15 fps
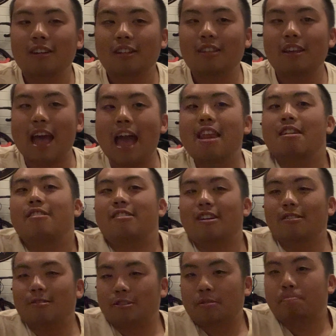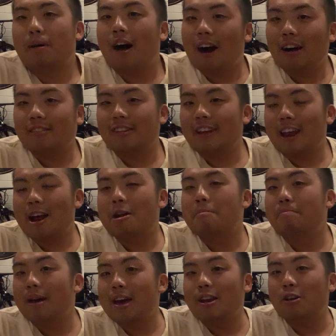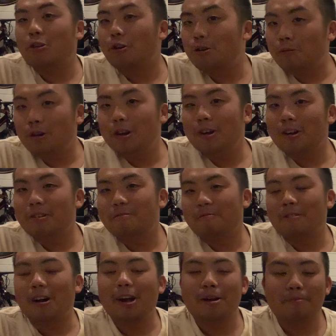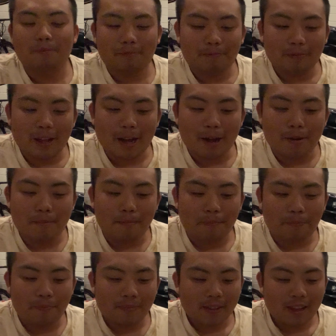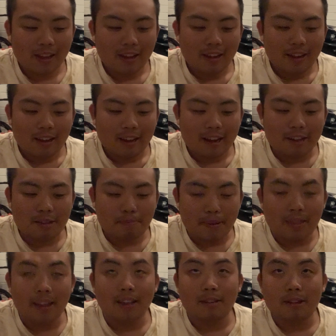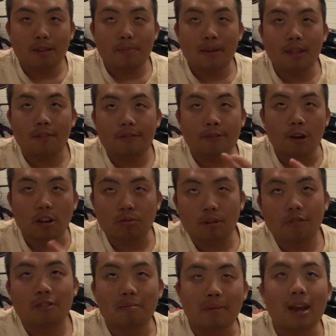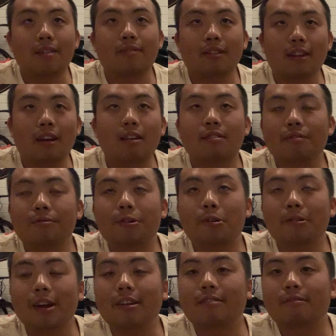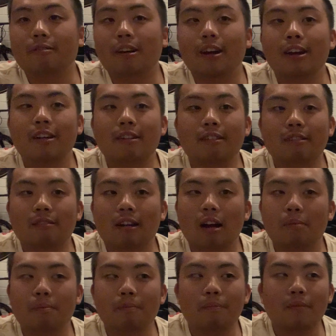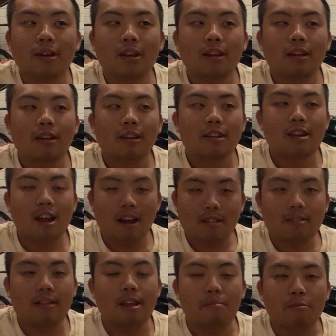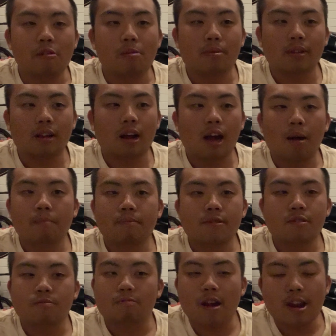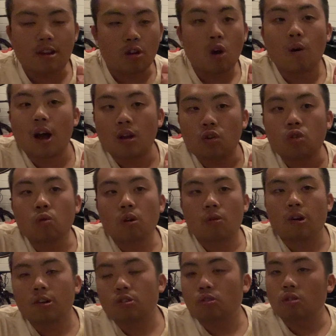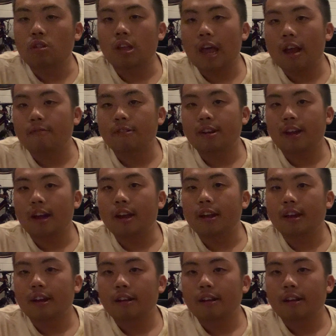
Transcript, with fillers: the energy or spark to get out of bed and go to work, right? Um, it's been the it's been the first one for me for the last four weeks, right? Um, yeah, I sleep more, but the, I'm just ready to go out and do what I wanted to do every day,